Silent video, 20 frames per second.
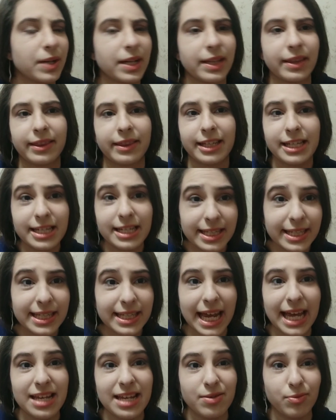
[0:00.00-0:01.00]
But
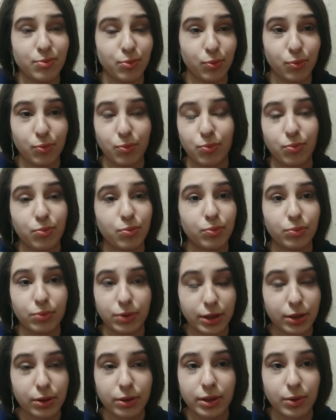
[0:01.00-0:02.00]
this, I
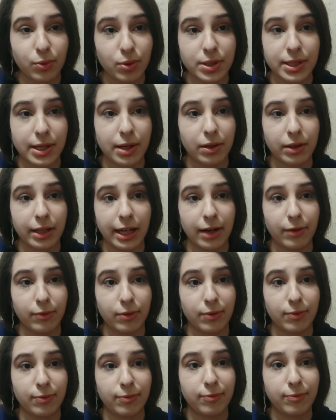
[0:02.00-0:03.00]
literally was on there
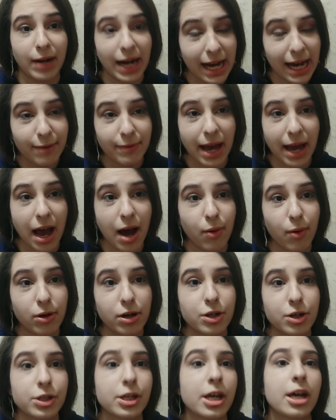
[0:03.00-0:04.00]
for 5
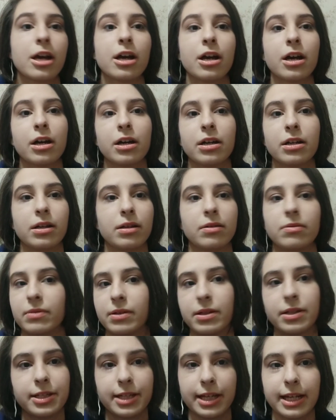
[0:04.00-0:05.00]
hours,
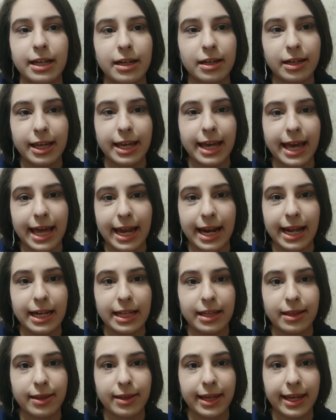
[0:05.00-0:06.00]
didn't get
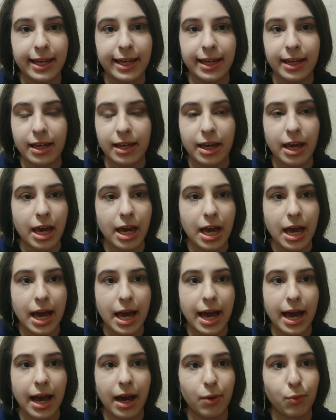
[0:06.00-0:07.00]
anything,
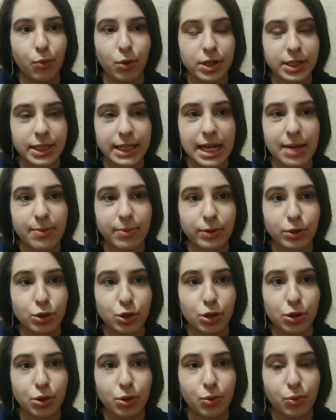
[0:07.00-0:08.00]
wasn't able
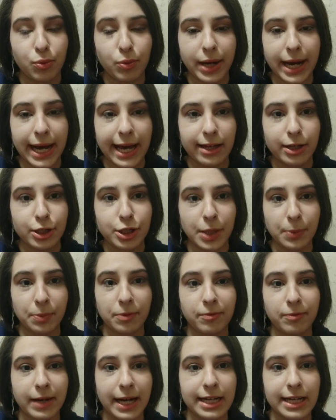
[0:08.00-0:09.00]
to, and
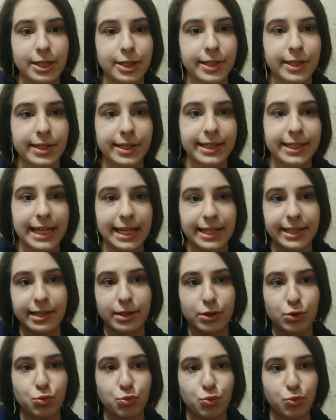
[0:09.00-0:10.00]
Shopify just sent a
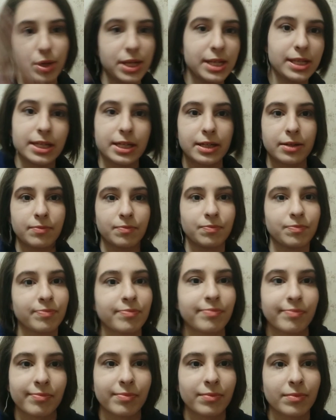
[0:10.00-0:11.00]
tweet
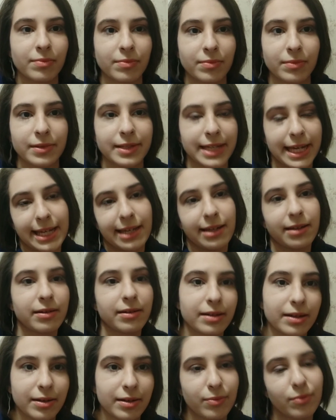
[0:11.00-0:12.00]

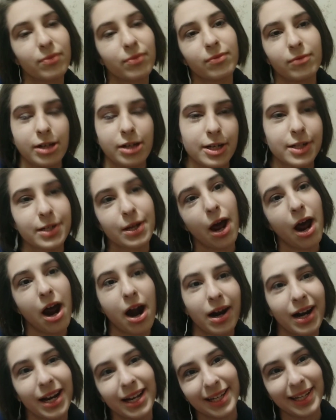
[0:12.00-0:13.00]
saying, we're
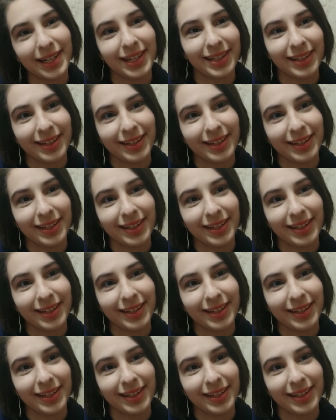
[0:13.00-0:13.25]
sorry.